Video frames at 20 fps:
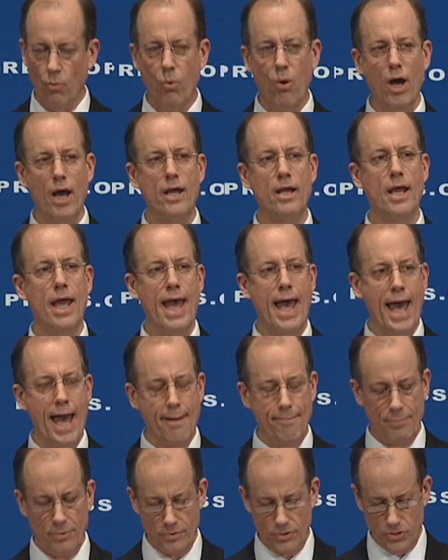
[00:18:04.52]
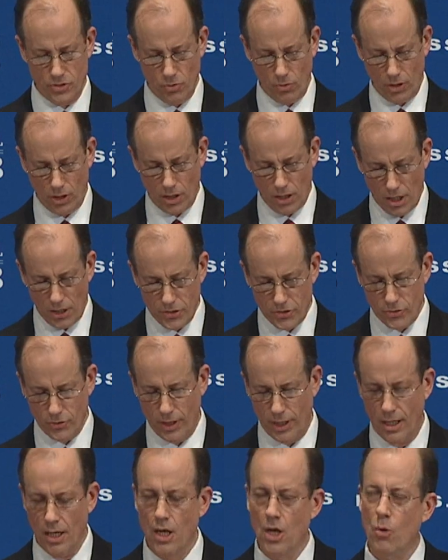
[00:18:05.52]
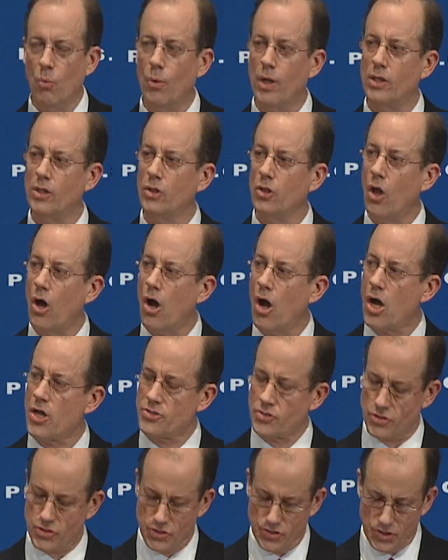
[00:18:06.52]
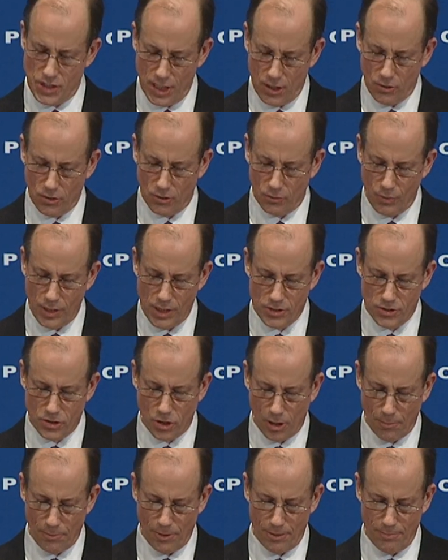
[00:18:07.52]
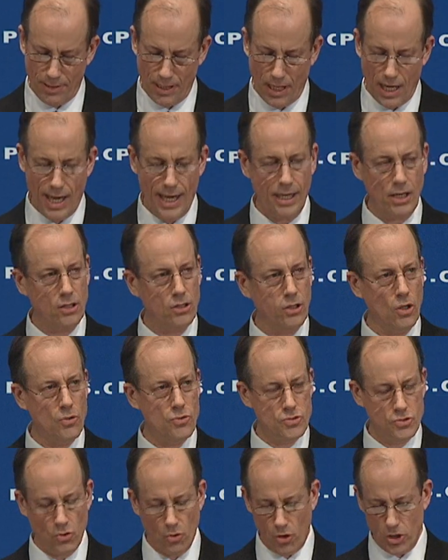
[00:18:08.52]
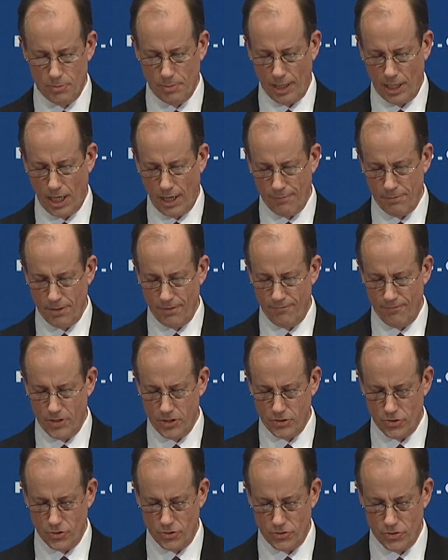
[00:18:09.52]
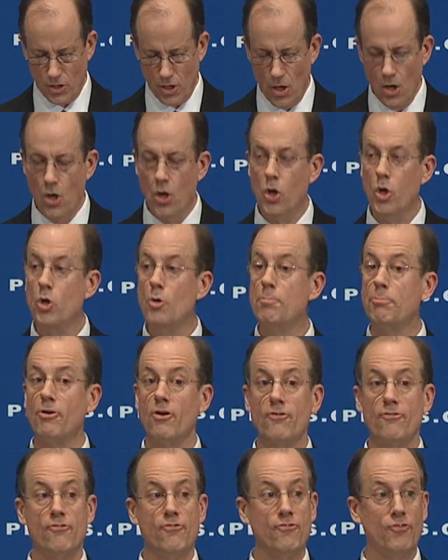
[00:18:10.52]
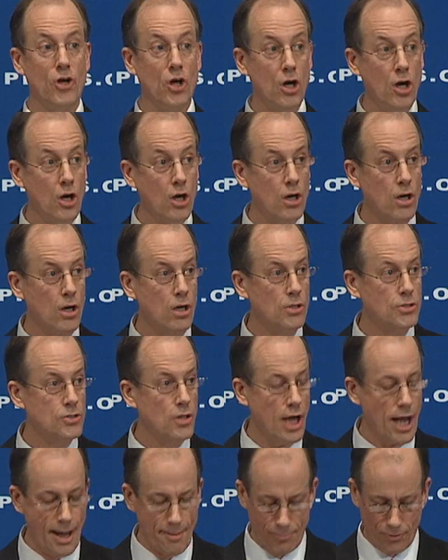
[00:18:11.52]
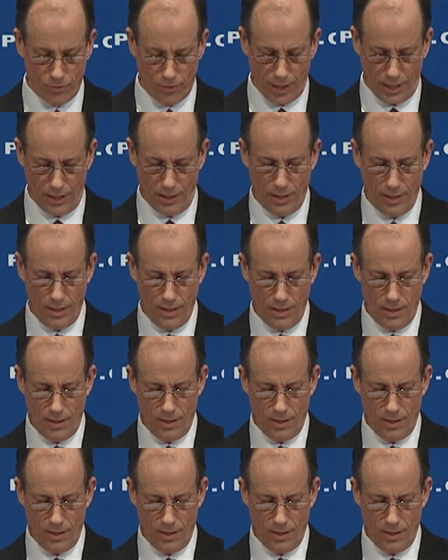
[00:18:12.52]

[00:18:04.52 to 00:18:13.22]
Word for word: What happens to our country when laws are secretly reinterpreted behind closed doors by government officials who prefer to operate